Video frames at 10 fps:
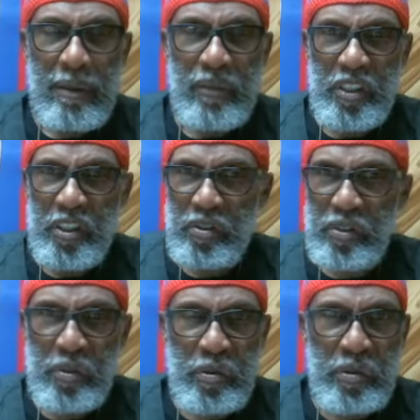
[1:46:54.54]
for
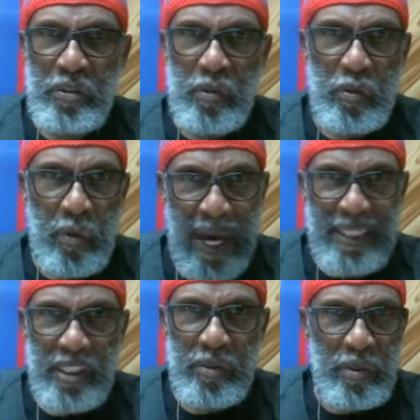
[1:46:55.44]
children going to school, our
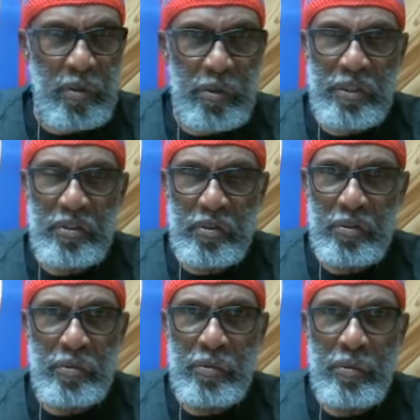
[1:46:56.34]
children going to
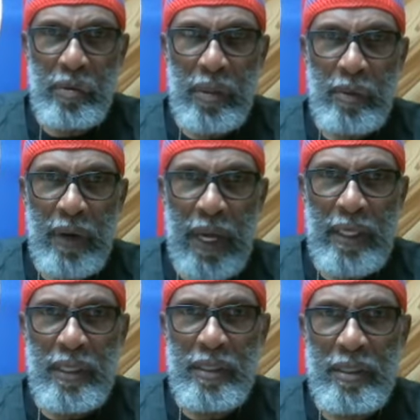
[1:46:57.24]
school,
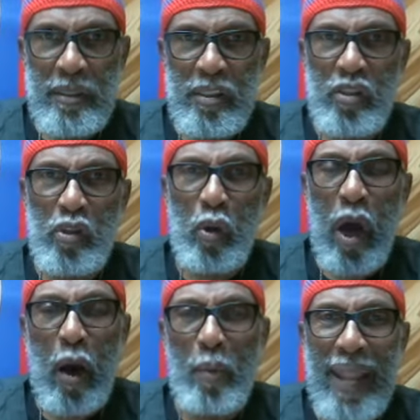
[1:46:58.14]
right? The, the, the
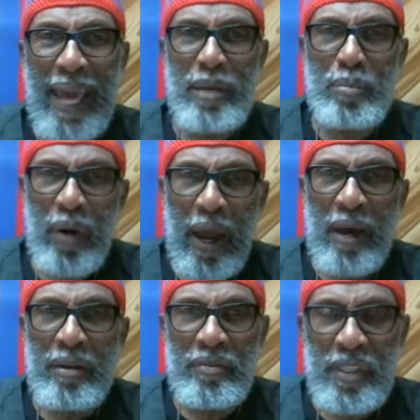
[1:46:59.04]
so-called black and
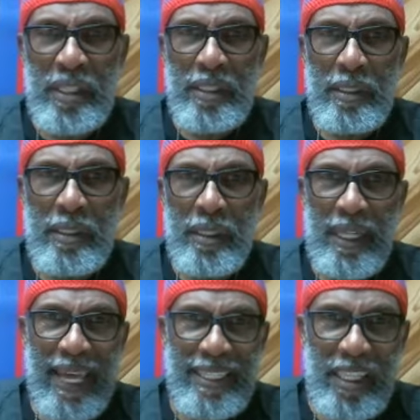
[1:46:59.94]
brown of us, the
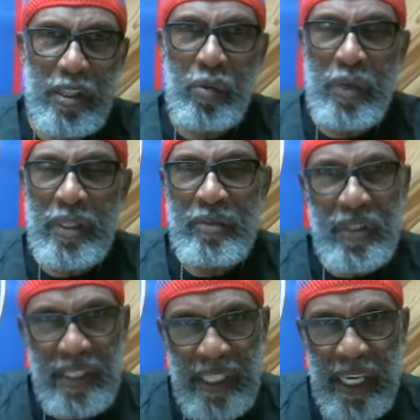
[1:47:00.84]
Latino ones of
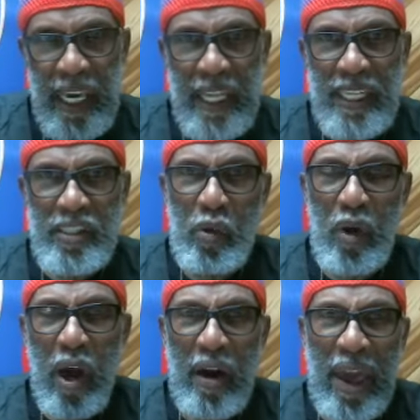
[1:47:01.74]
us, and, and the
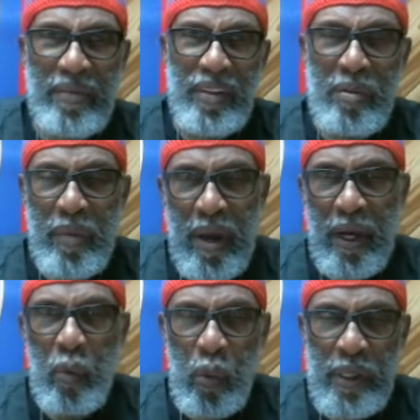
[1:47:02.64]
so-called
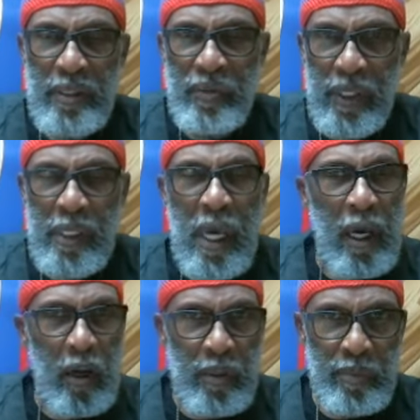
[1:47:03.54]
African-American ones of us, because